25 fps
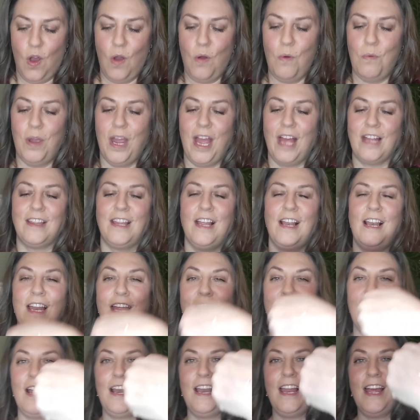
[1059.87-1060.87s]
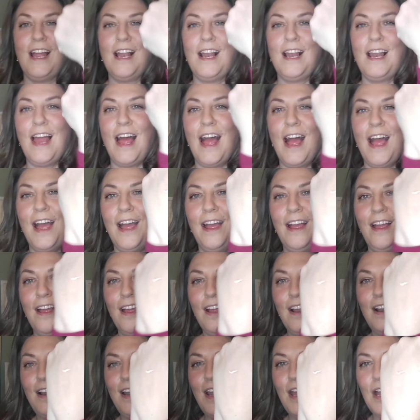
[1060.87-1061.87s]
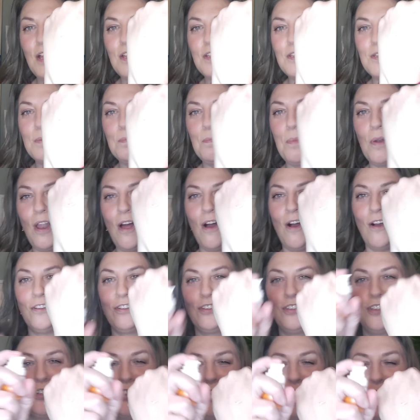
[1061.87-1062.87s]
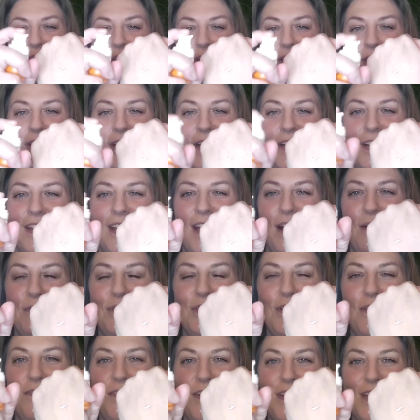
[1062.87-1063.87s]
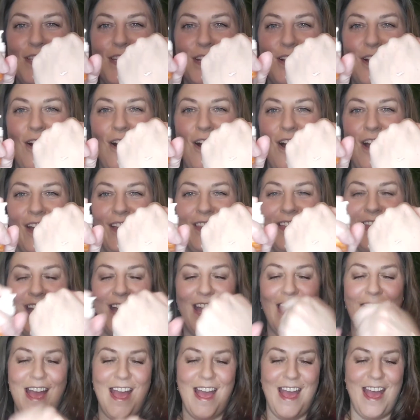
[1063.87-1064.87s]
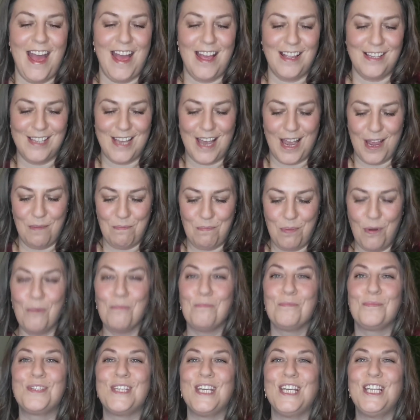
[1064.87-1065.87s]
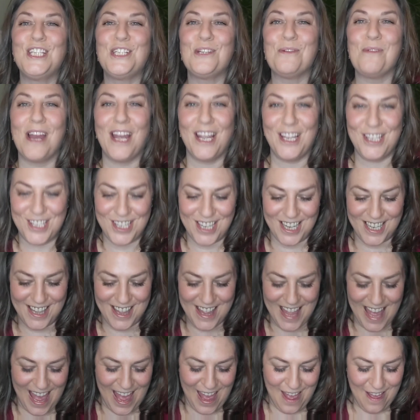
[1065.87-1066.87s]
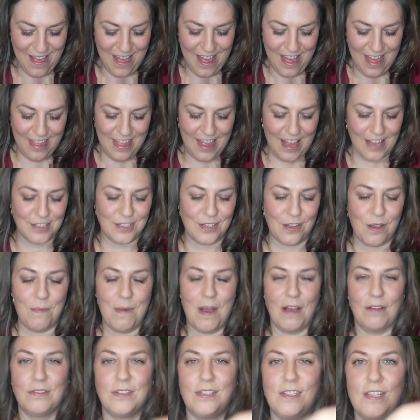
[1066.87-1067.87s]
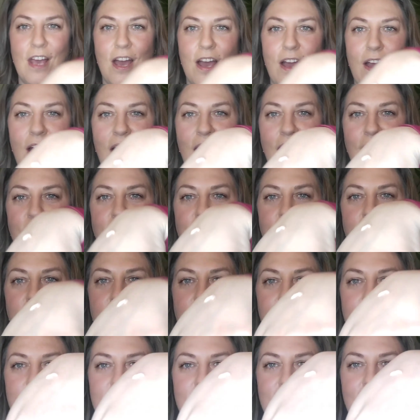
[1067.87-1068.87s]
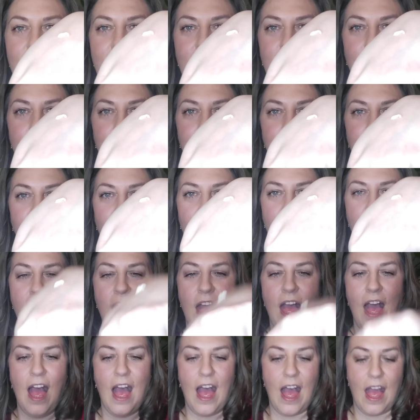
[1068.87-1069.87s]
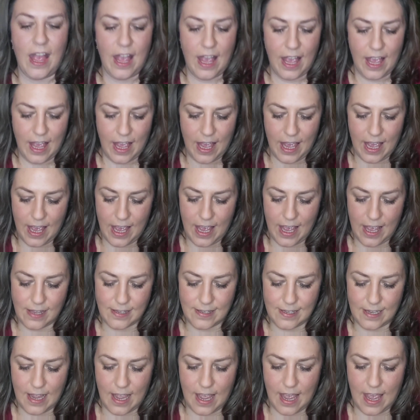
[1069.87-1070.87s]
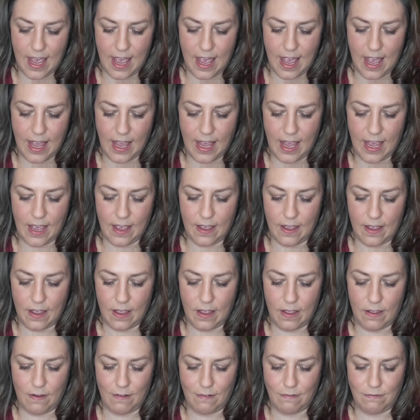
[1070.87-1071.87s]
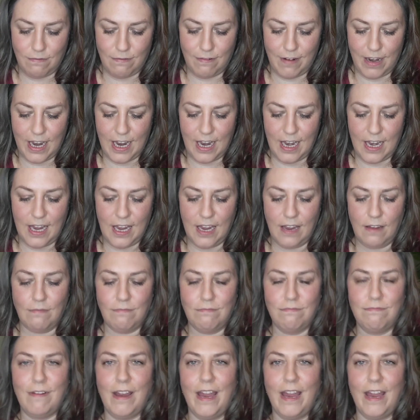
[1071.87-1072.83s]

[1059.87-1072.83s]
Oh, we had the little splodge that was obviously caught in the airtight pump situation there. That's come out. So as you can see, it is a really